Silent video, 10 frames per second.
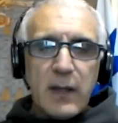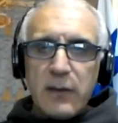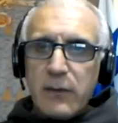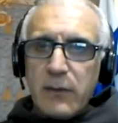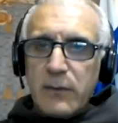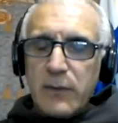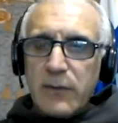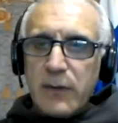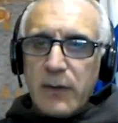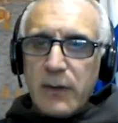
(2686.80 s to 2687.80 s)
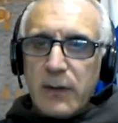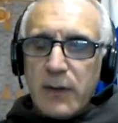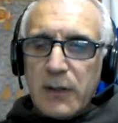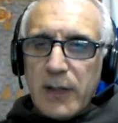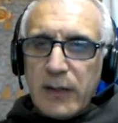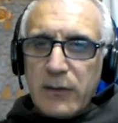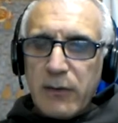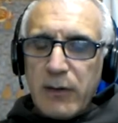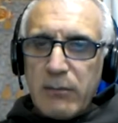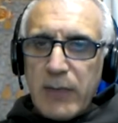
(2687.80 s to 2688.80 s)
there was a
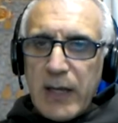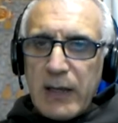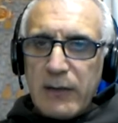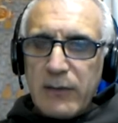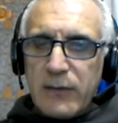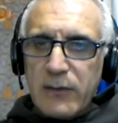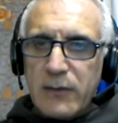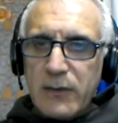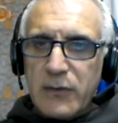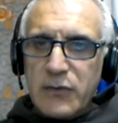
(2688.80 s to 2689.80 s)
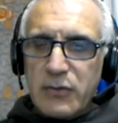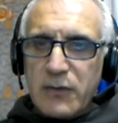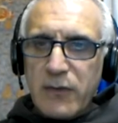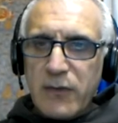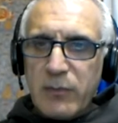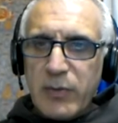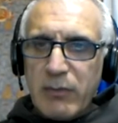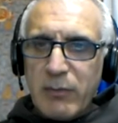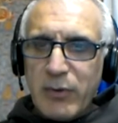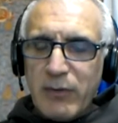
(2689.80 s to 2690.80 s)
lector at Mass at the Church of St. Peter
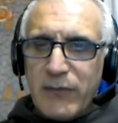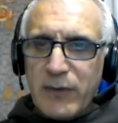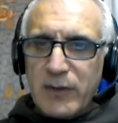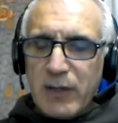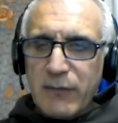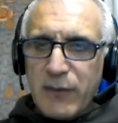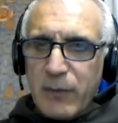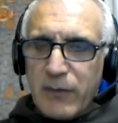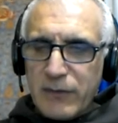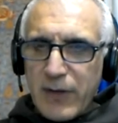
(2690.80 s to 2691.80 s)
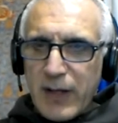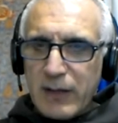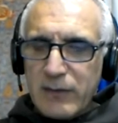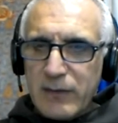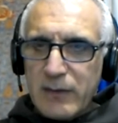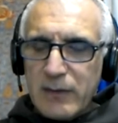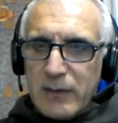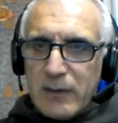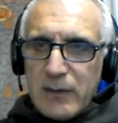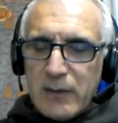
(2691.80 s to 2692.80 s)
and Paul in Philadelphia that was attacked.
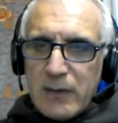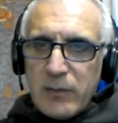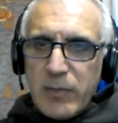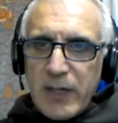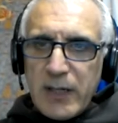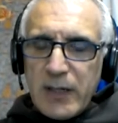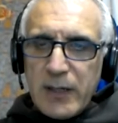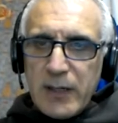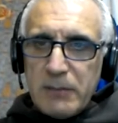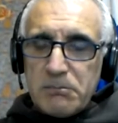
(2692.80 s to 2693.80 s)
by a